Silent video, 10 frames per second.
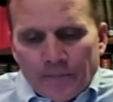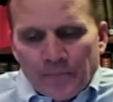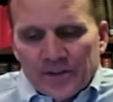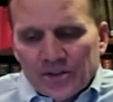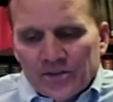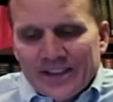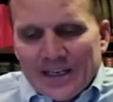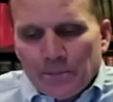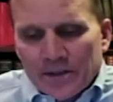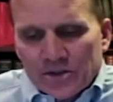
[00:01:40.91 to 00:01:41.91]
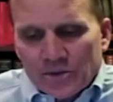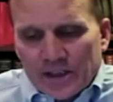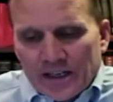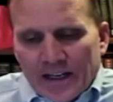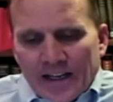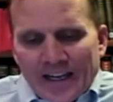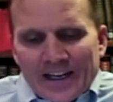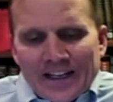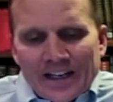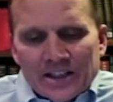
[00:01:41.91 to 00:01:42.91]
This is a deep mystery and
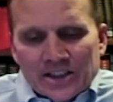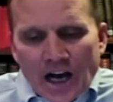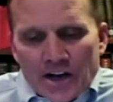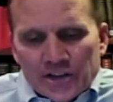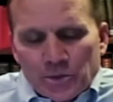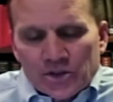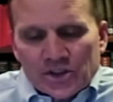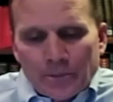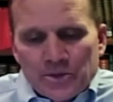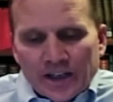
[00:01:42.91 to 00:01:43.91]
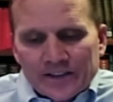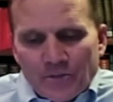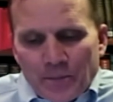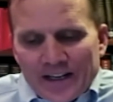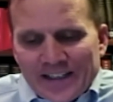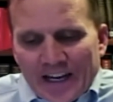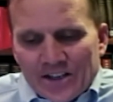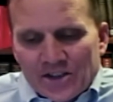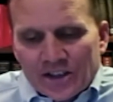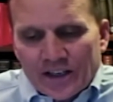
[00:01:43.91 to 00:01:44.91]
an inexhaustible subject of
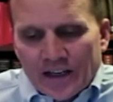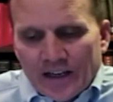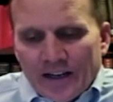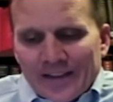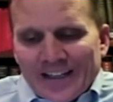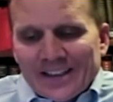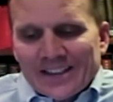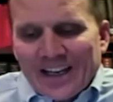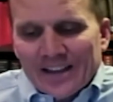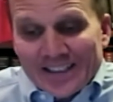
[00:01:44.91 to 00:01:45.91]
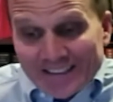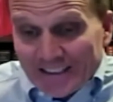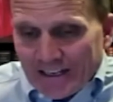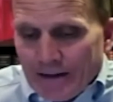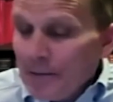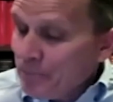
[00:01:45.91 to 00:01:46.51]
meditation. Listen,